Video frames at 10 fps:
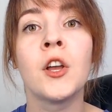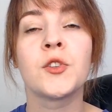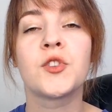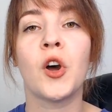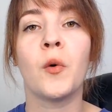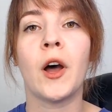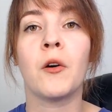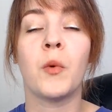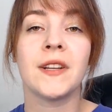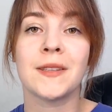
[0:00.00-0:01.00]

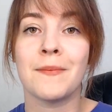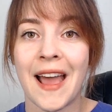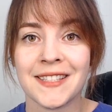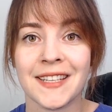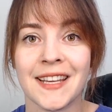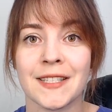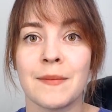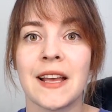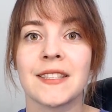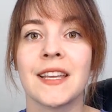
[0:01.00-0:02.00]
So what is a masochist? A
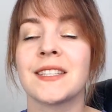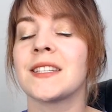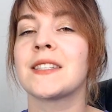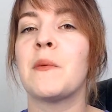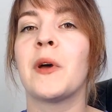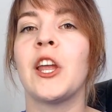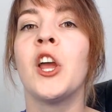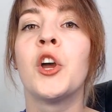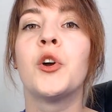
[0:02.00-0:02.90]
masochist is somebody